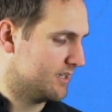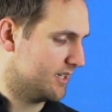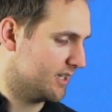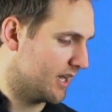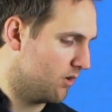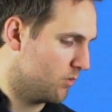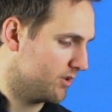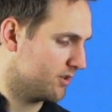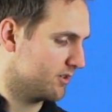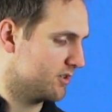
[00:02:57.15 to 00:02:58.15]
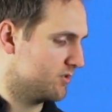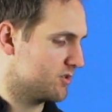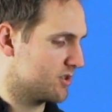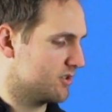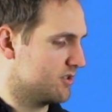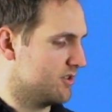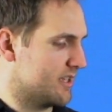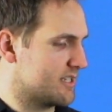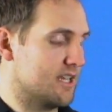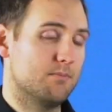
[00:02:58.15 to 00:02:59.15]
To get out, what you're gonna do is you're gonna do
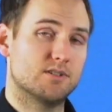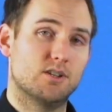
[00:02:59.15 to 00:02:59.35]
that same